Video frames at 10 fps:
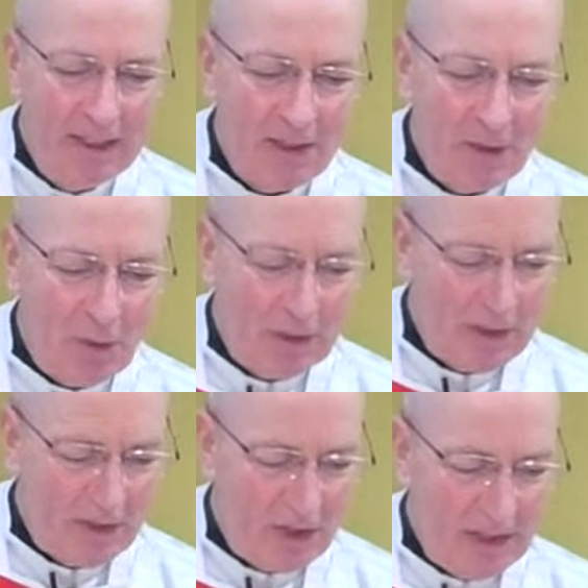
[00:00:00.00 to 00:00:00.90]
So
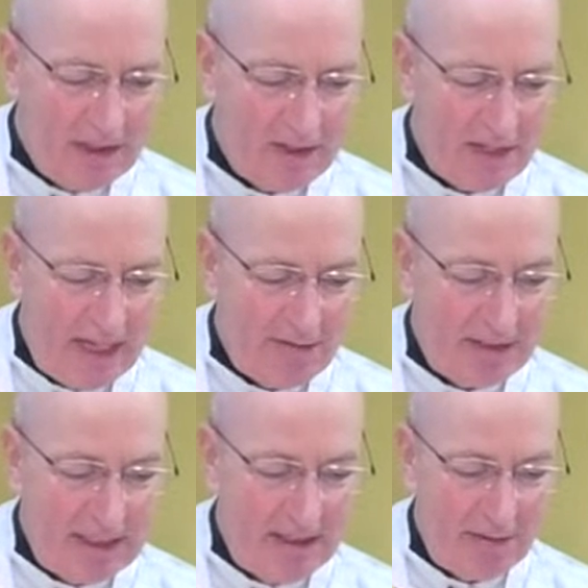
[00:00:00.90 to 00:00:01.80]
what John is
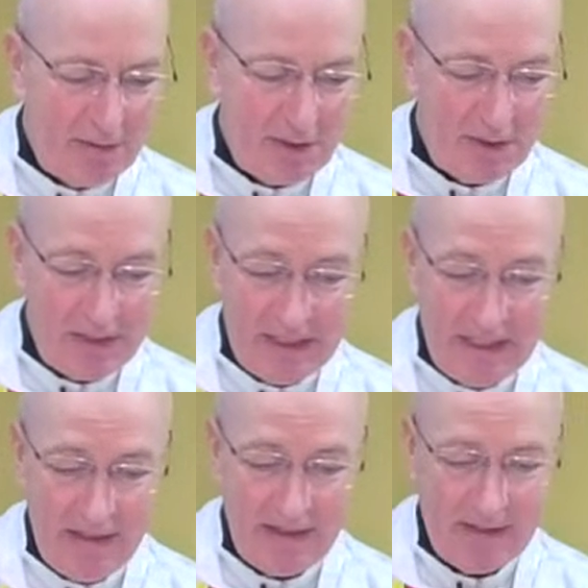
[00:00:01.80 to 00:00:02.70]
advocating for us in
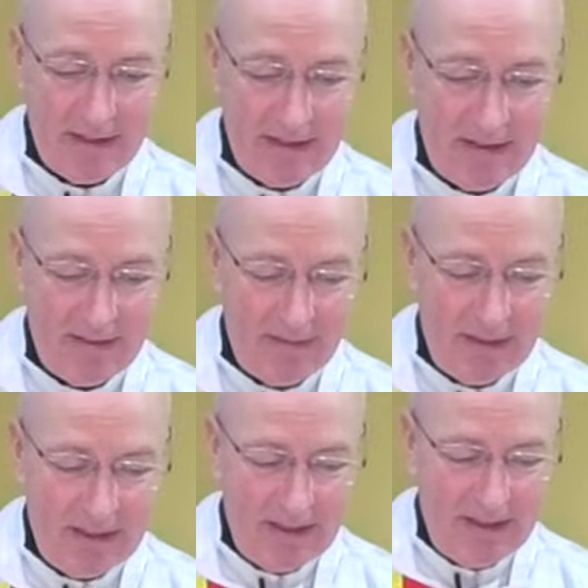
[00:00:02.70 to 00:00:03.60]
his
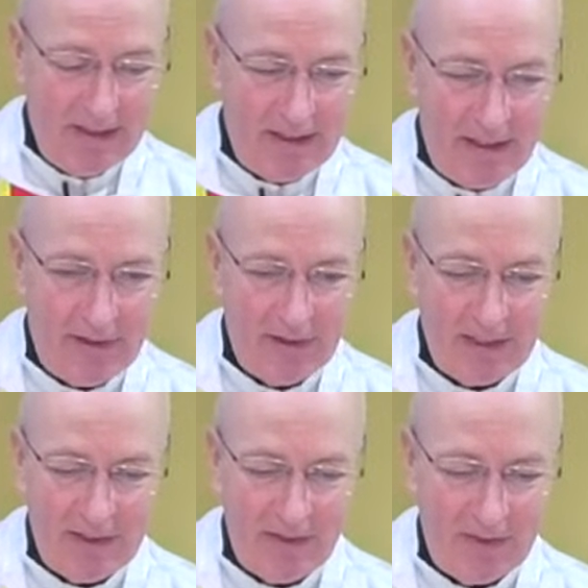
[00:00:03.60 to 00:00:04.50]
letter
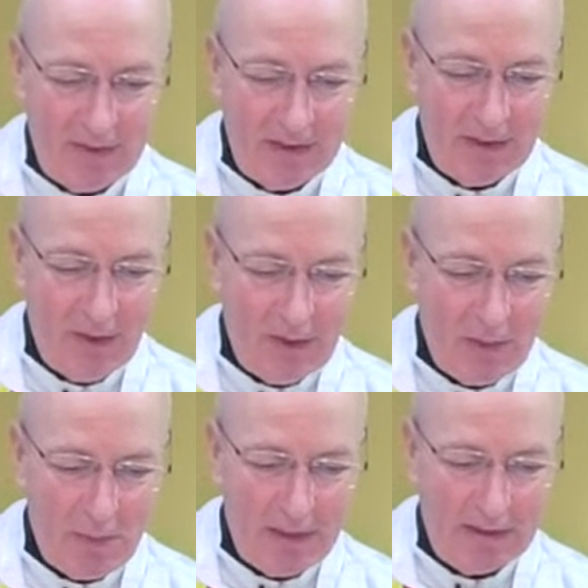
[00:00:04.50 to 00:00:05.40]
is to
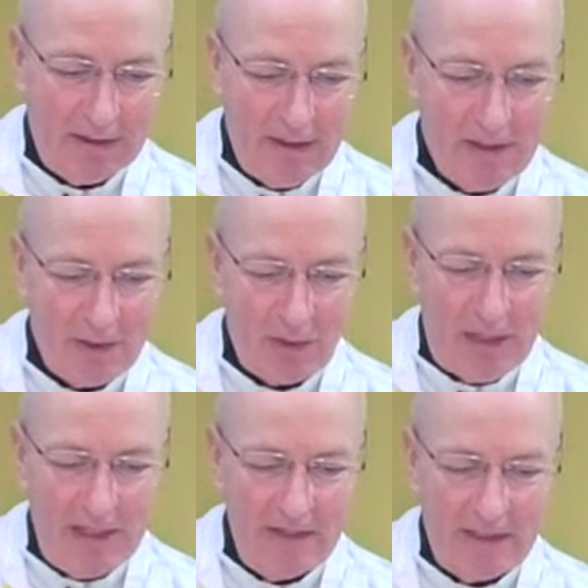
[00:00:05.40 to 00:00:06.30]
call upon God's
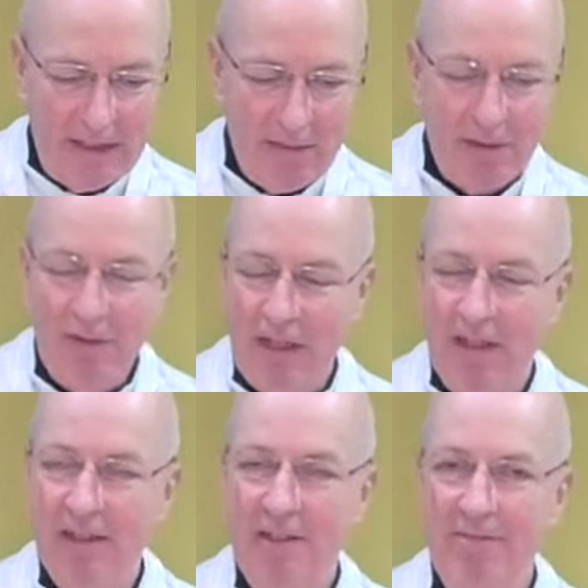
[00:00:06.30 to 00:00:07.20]
grace, the love of
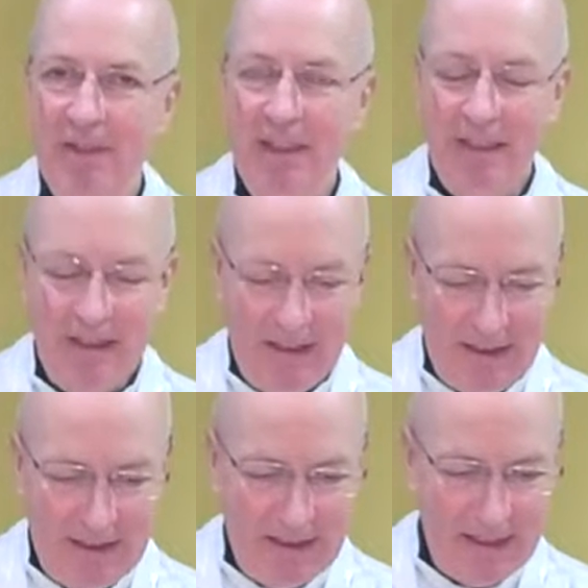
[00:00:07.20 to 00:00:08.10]
God,
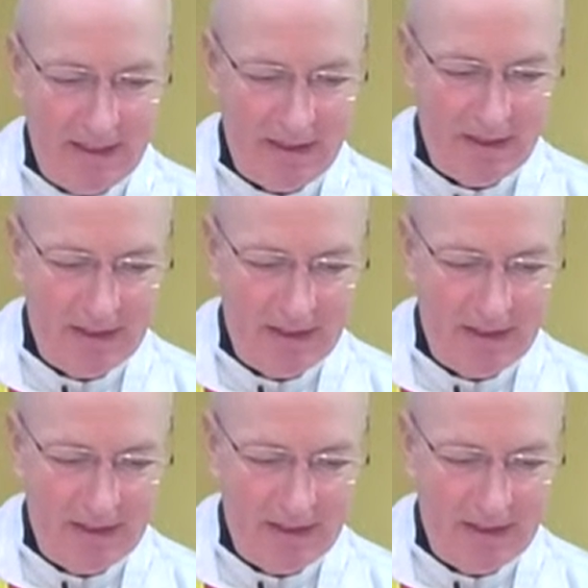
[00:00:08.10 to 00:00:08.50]
that